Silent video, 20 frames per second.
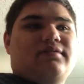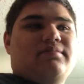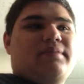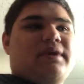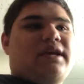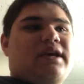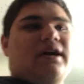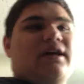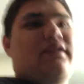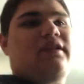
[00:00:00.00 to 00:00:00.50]

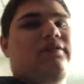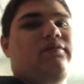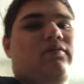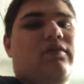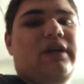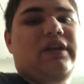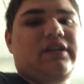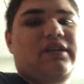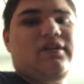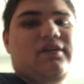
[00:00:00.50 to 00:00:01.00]
because it's
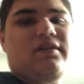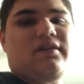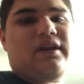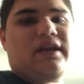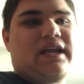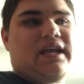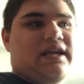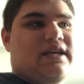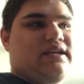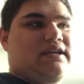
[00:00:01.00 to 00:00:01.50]
winter
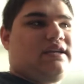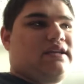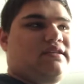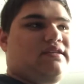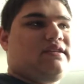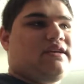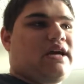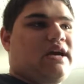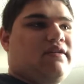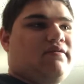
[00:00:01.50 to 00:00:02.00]
and
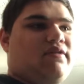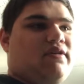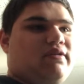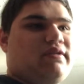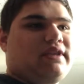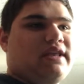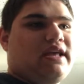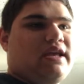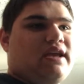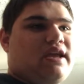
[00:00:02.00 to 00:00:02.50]
it's kind of hard
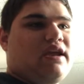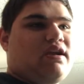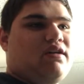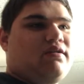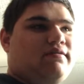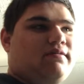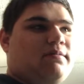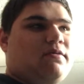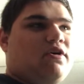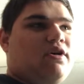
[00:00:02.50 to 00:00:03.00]
to take care of
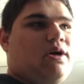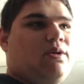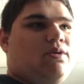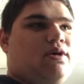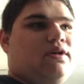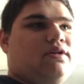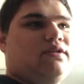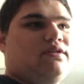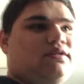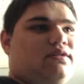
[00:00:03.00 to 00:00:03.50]
them all at
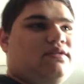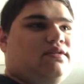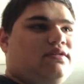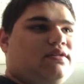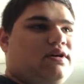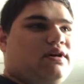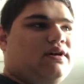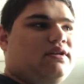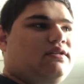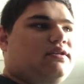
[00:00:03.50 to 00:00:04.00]
once
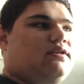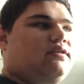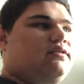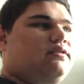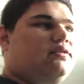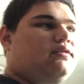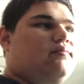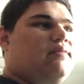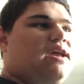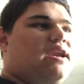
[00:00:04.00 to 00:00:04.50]
because there's
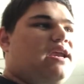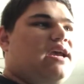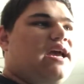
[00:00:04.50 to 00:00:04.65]
so many.